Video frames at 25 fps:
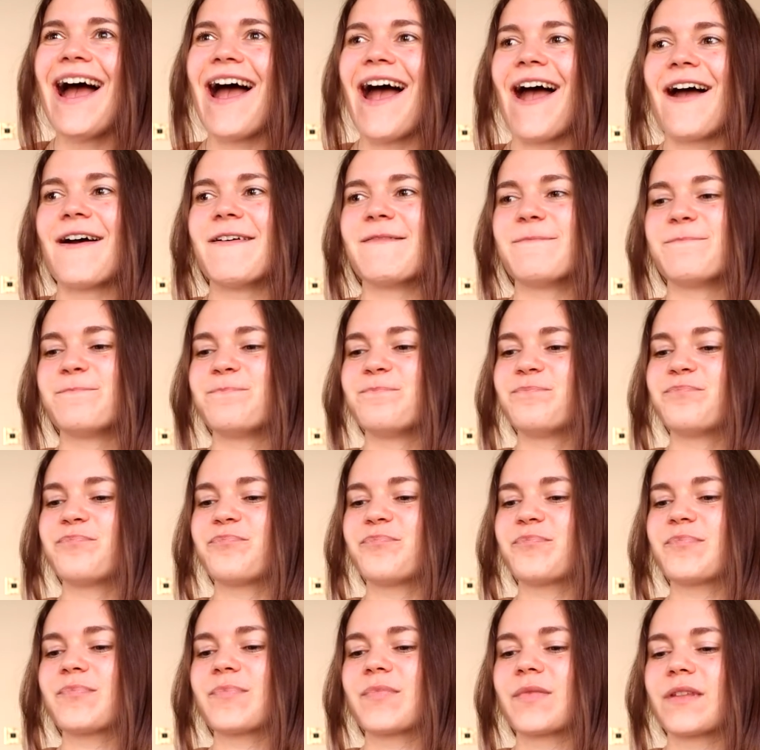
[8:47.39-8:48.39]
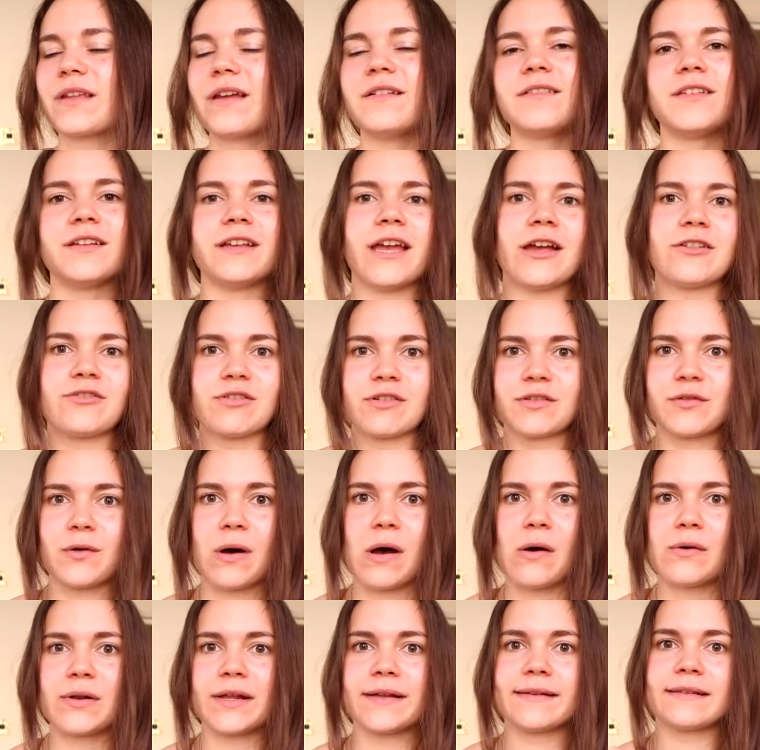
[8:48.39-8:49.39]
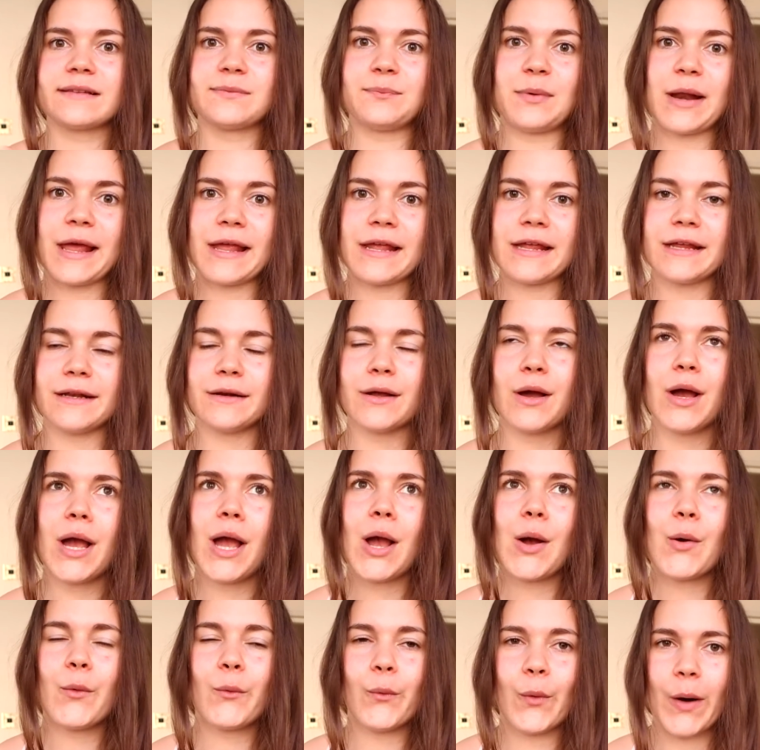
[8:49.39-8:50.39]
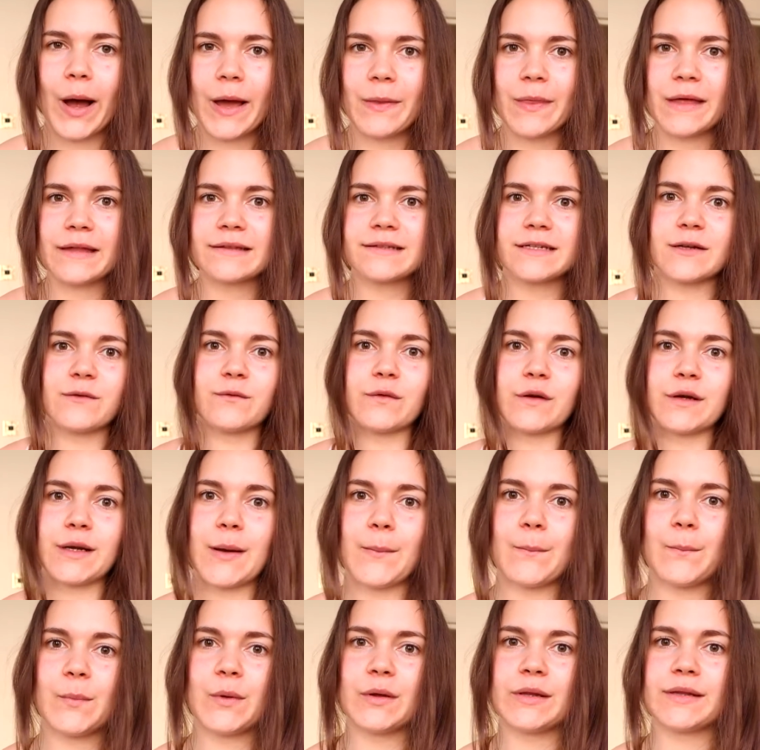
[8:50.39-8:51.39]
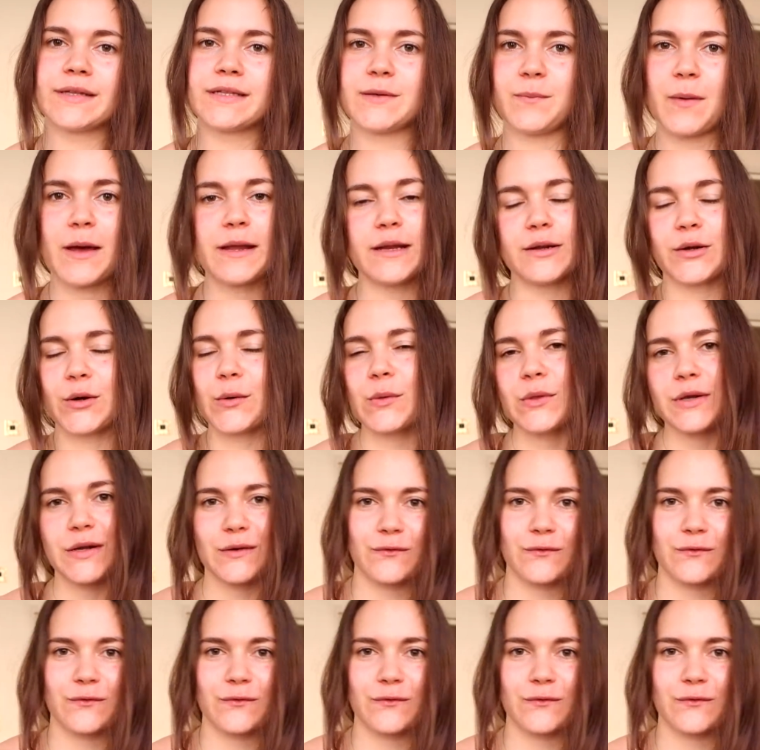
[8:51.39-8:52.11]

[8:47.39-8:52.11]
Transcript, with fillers: Um, so yeah, just thought I would explain why there's different numbers depending on the